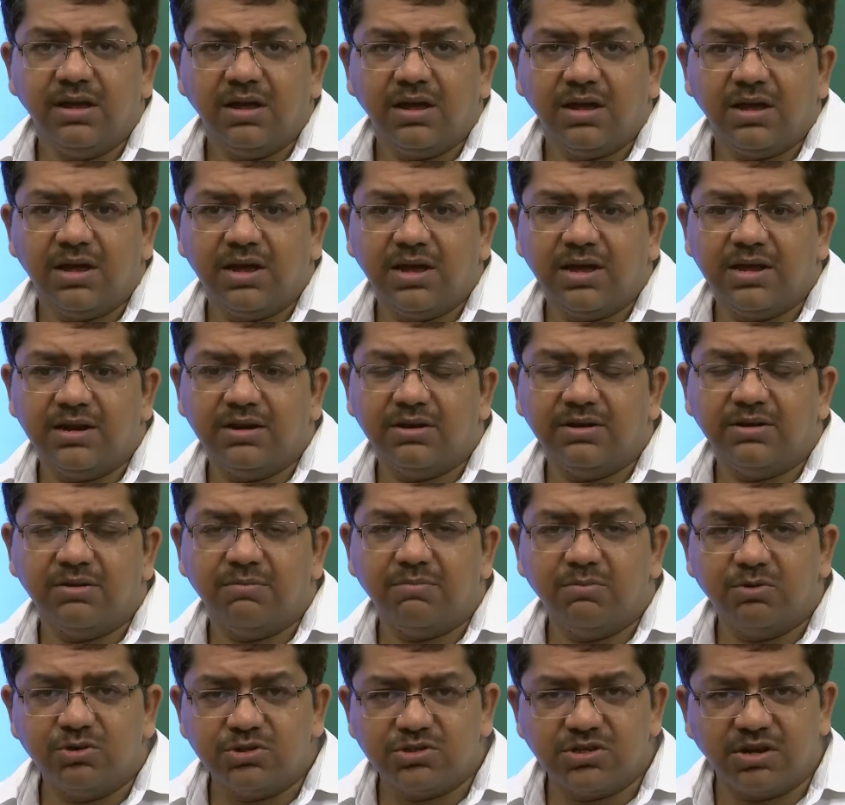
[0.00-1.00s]
and
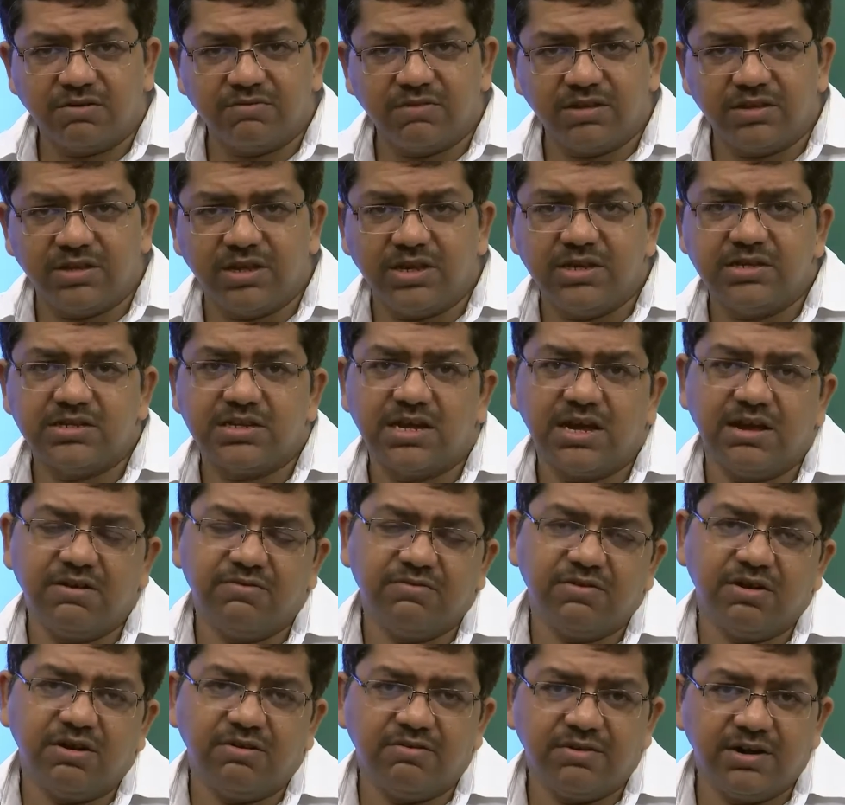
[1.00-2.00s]
most of the things I
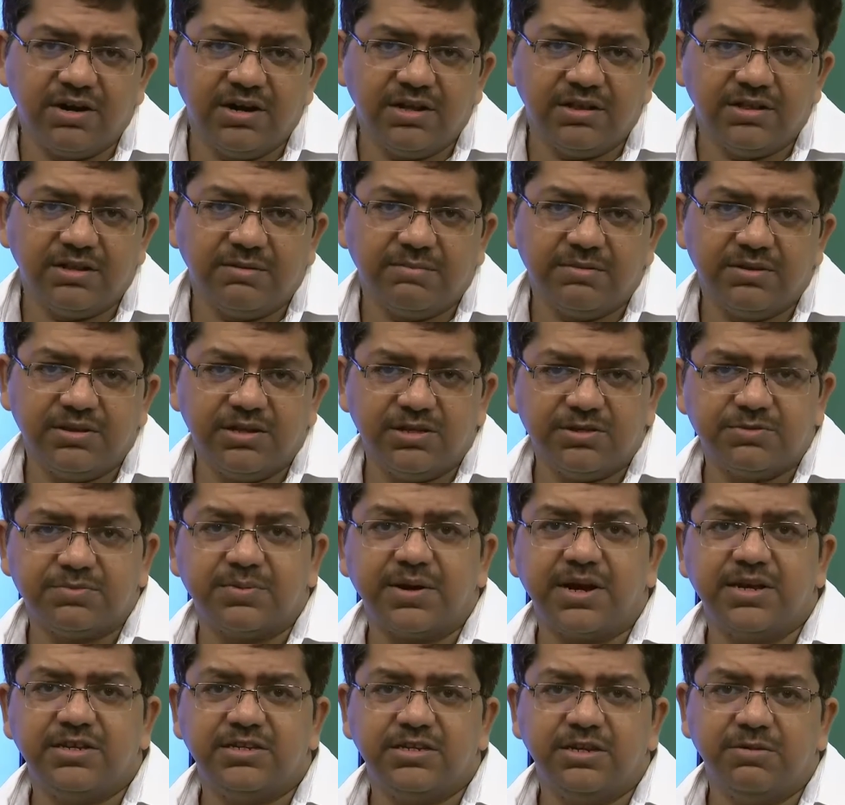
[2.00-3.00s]
have covered in this
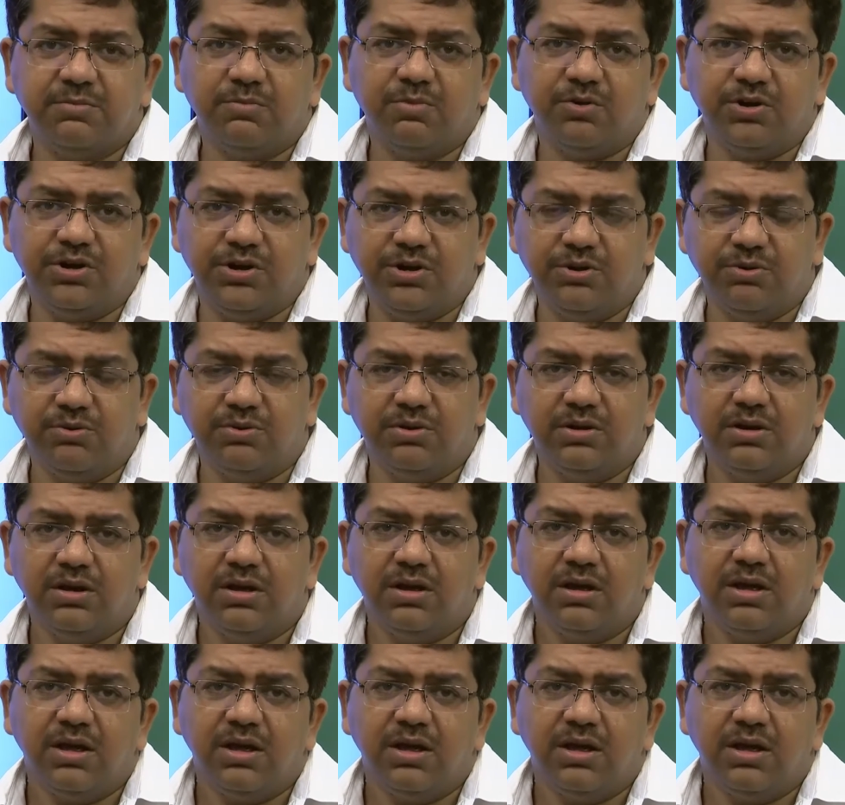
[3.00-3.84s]
pricing module,